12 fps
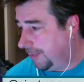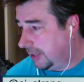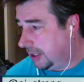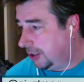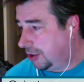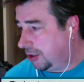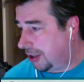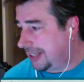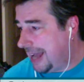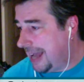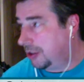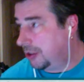The Sharks
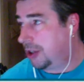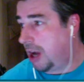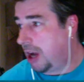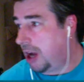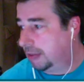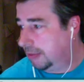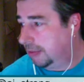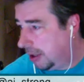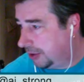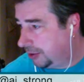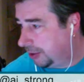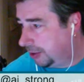outshot
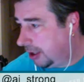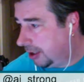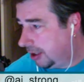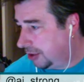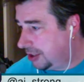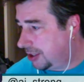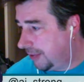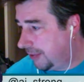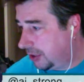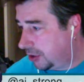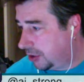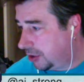Montreal
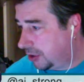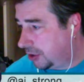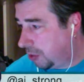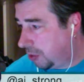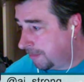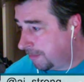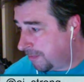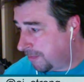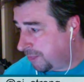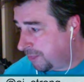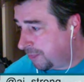37-20.